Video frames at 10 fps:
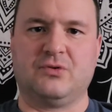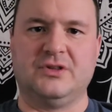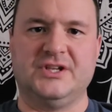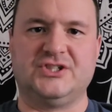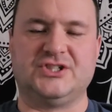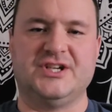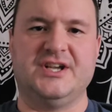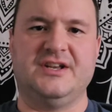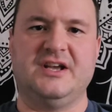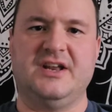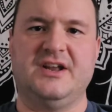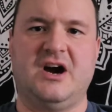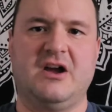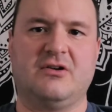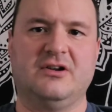religion and
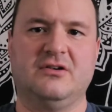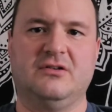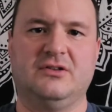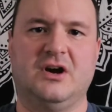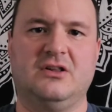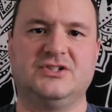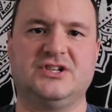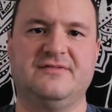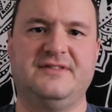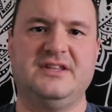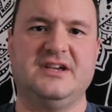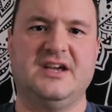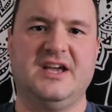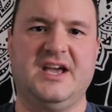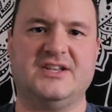higher no- knowledge of the
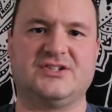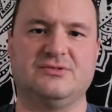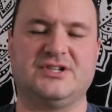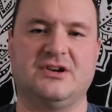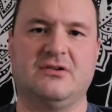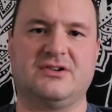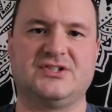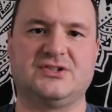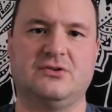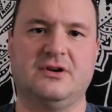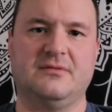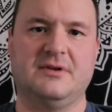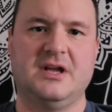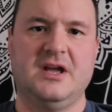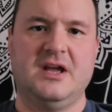uh, esoteric
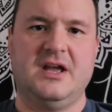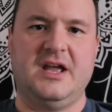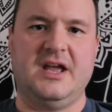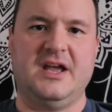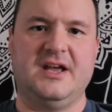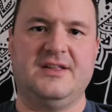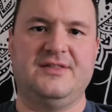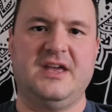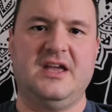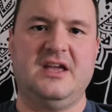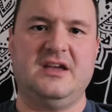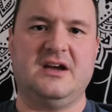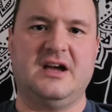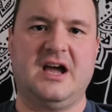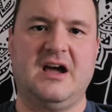sort. And they
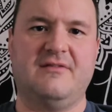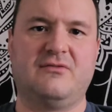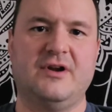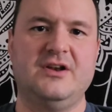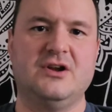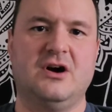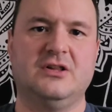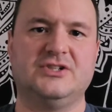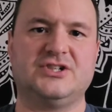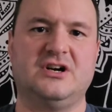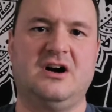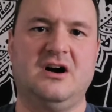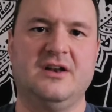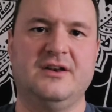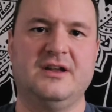uh, have great knowledge
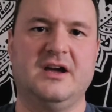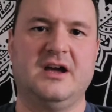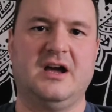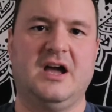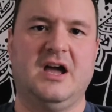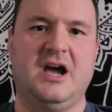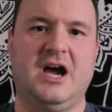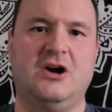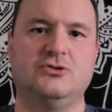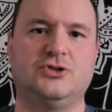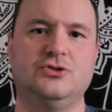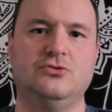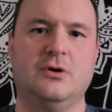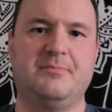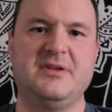on uh, how
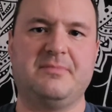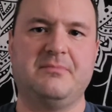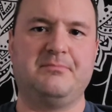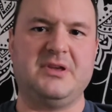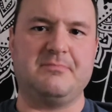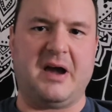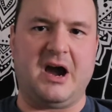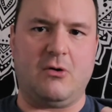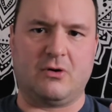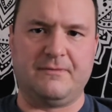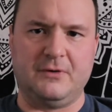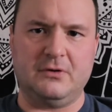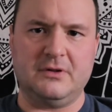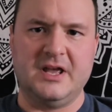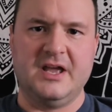to uh, be, be
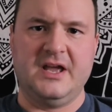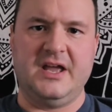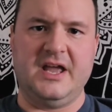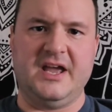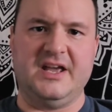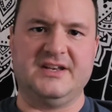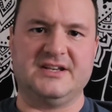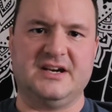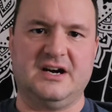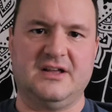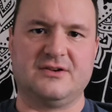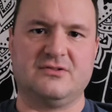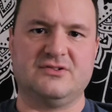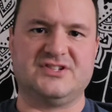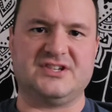powerful, and uh,
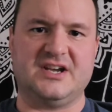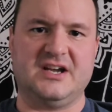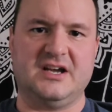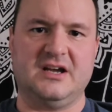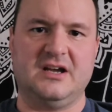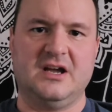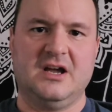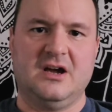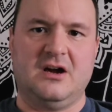others are